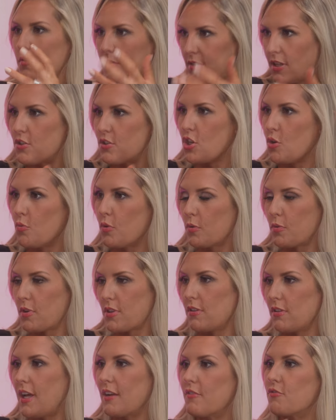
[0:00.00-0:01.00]
since you work
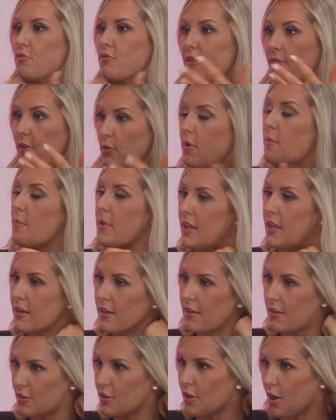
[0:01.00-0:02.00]
with a lot of driven women
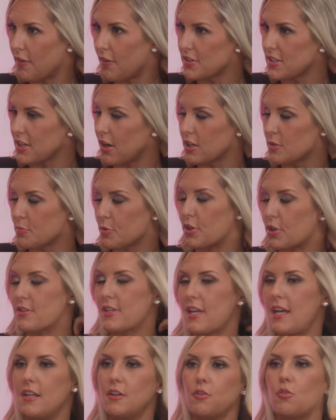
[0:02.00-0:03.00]
and, you know, obviously entrepreneurs
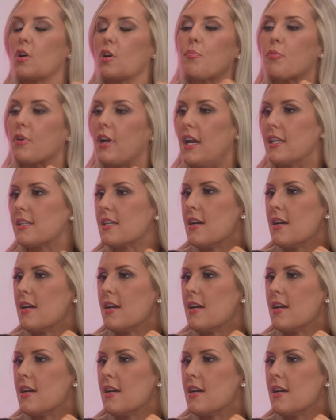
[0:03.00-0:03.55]
and in corporate,